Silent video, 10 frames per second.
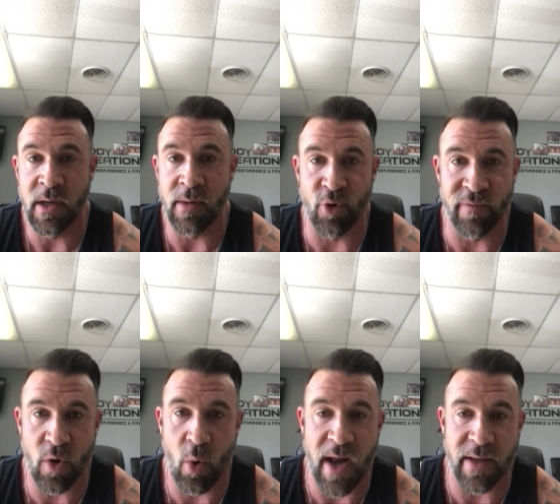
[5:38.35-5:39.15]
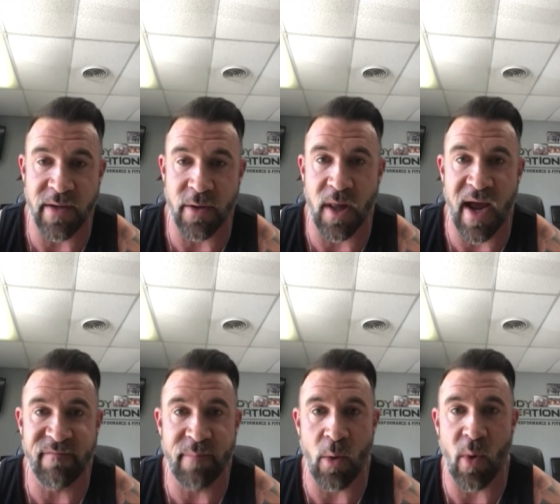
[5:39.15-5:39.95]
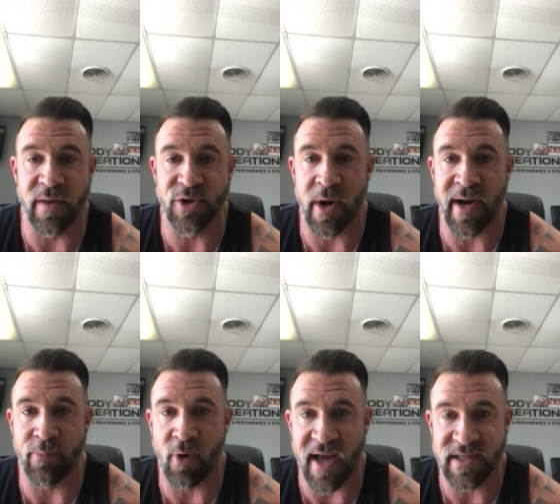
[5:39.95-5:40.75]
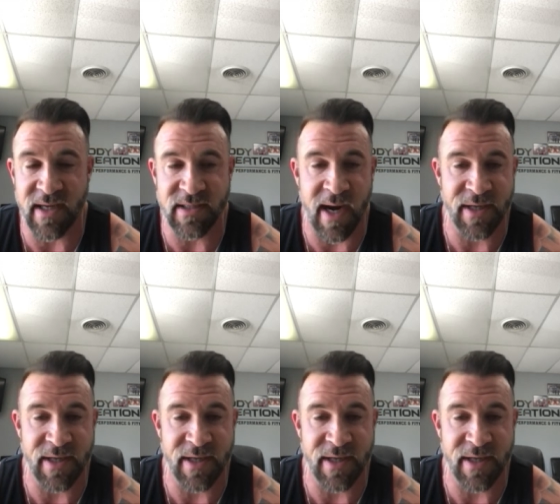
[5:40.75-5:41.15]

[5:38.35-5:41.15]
improve the quality of their life by way of the training process. And